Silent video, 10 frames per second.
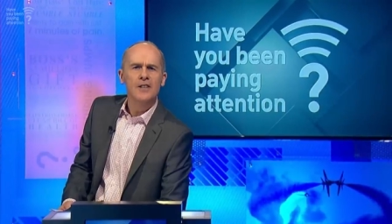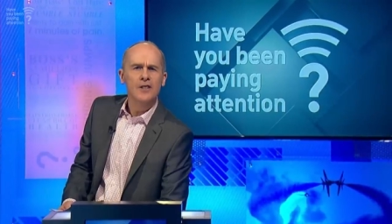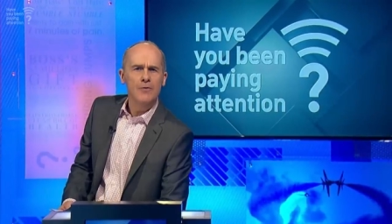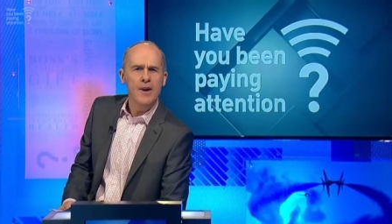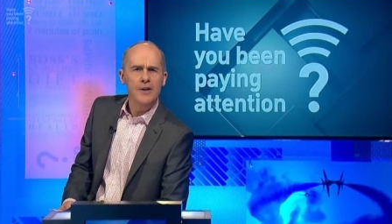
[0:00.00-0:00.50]

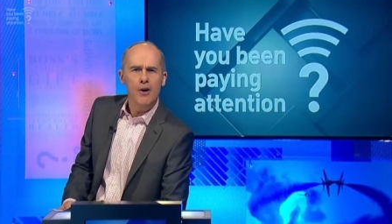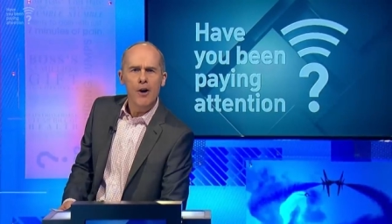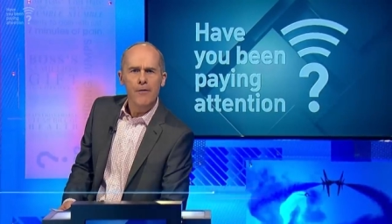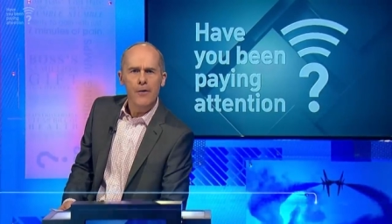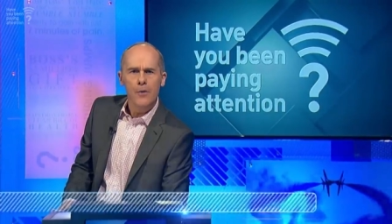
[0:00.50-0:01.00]
this round
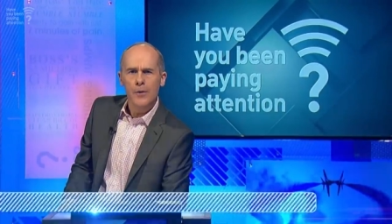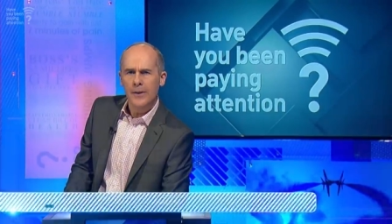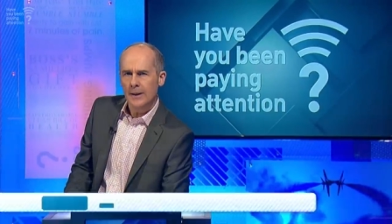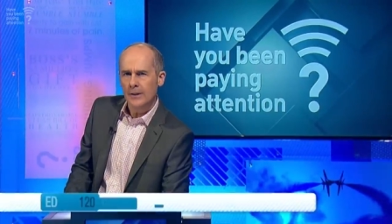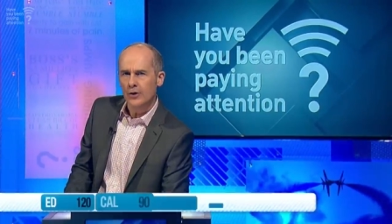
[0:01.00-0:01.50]
off with a
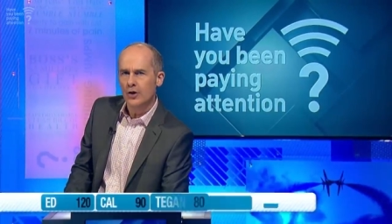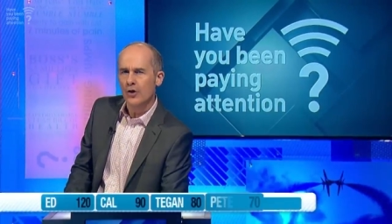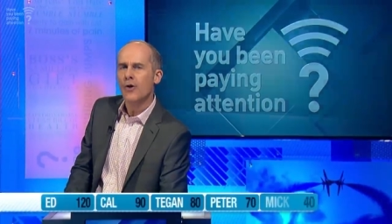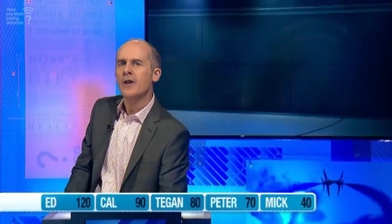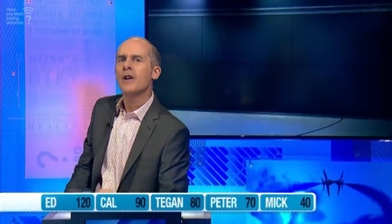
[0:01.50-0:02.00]
little
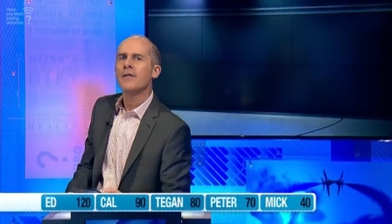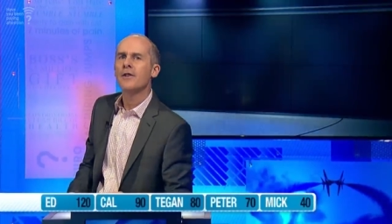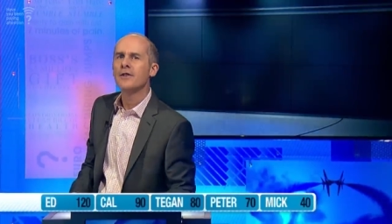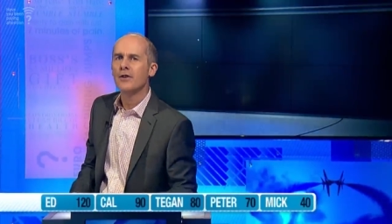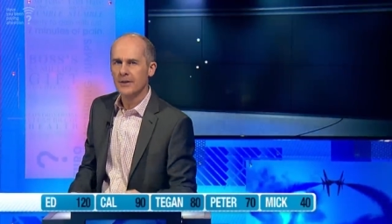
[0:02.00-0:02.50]
join the
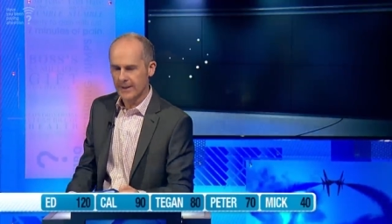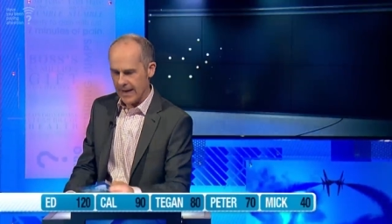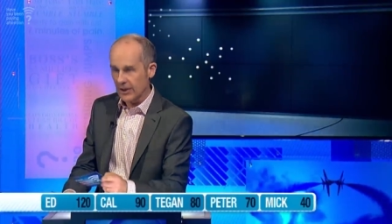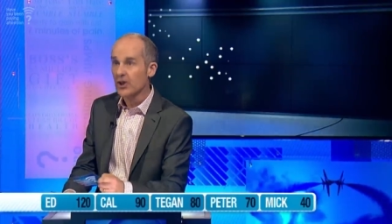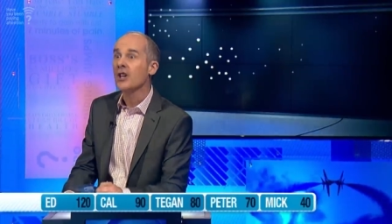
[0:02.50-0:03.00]
dots
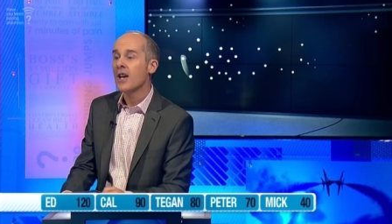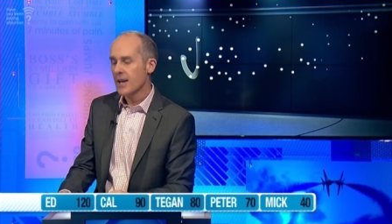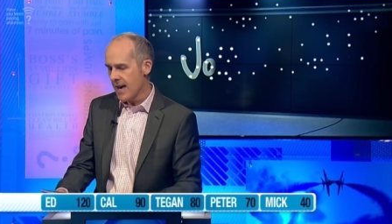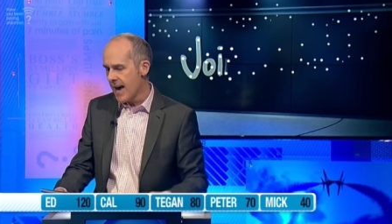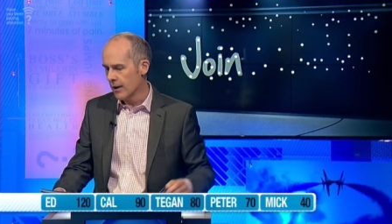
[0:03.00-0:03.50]
action.
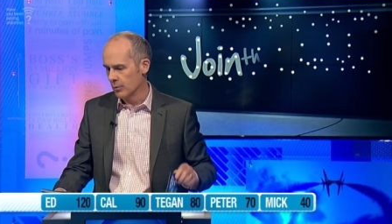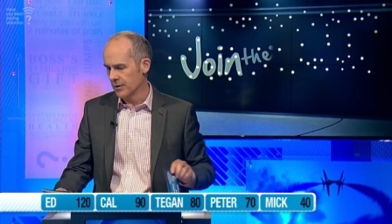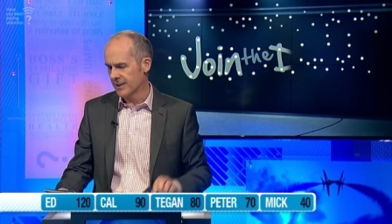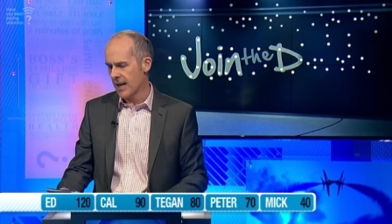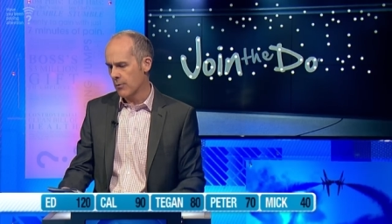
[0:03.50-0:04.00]
Cal, we'll
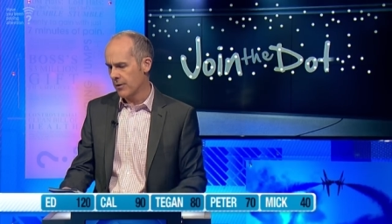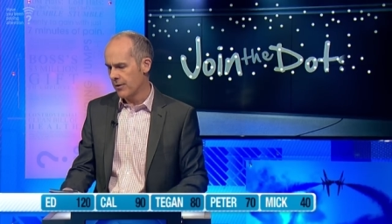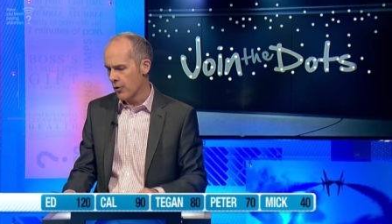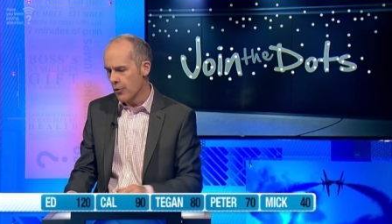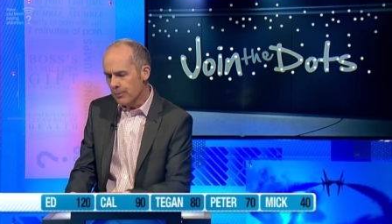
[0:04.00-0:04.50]
start with
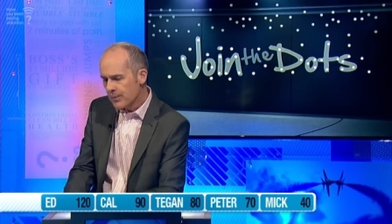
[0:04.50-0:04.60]
you.